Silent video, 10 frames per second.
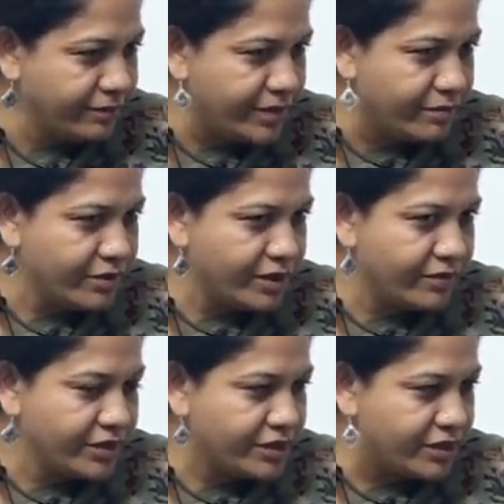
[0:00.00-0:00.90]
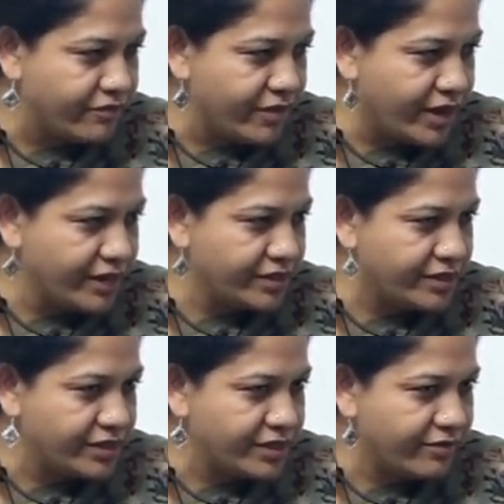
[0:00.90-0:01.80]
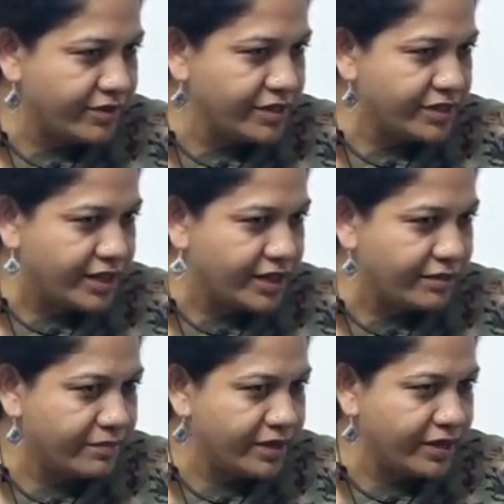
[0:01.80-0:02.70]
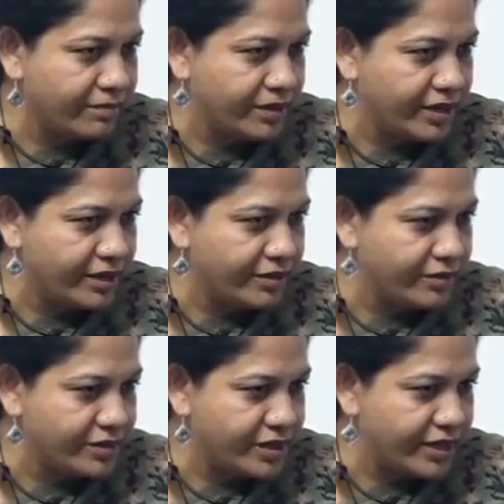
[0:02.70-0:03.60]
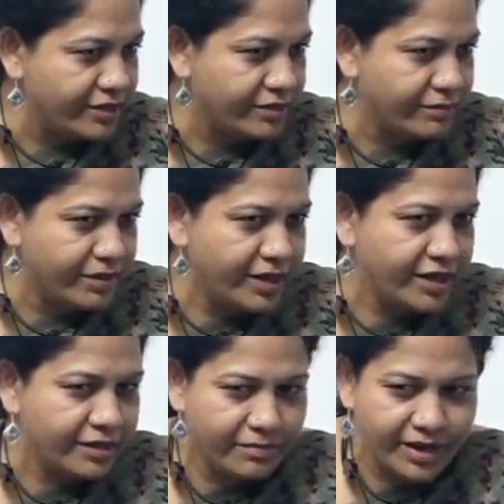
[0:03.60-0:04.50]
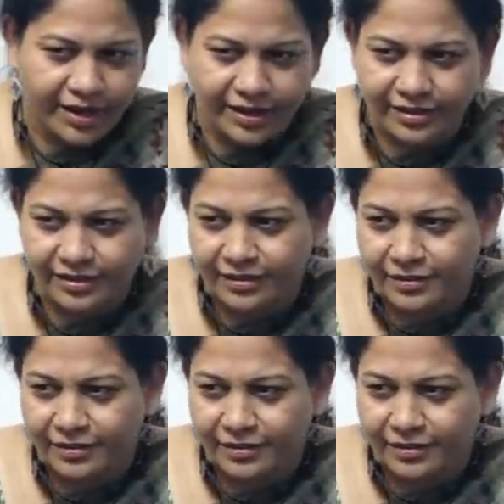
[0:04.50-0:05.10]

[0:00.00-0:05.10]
The motivation vanishes every second minute, but then you try to bring it back